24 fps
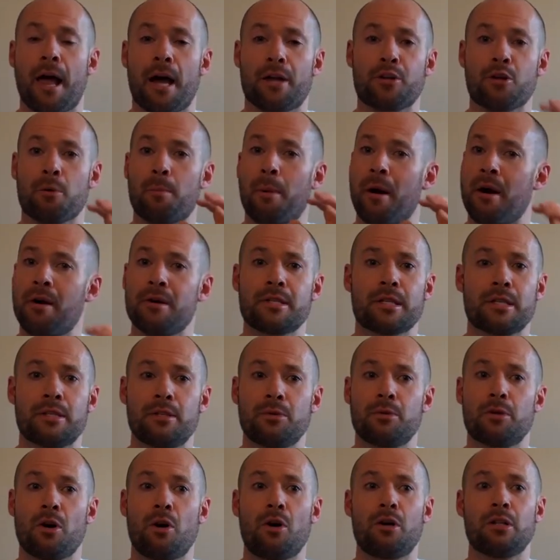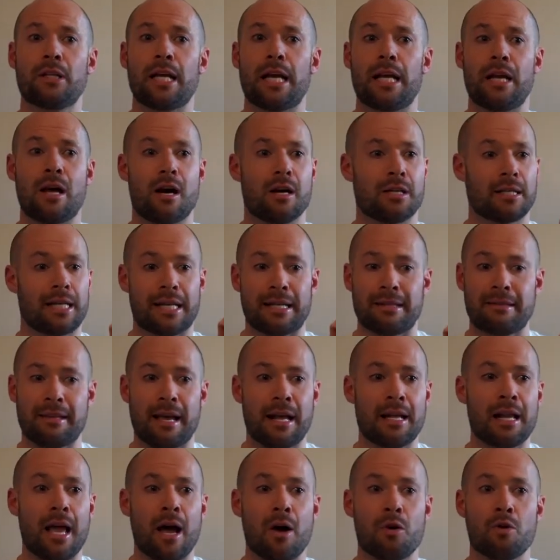And your parents can do it all day long. They can
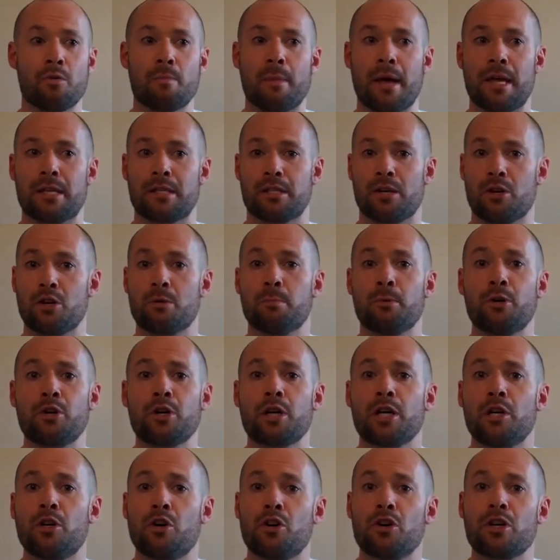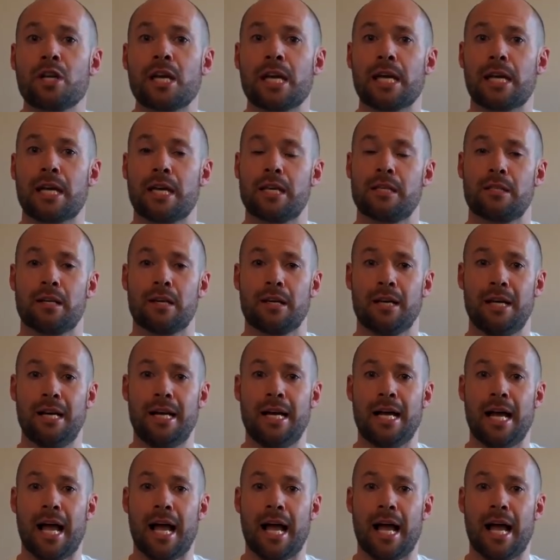tell you how amazing you are. Your mother can hug you and kiss you.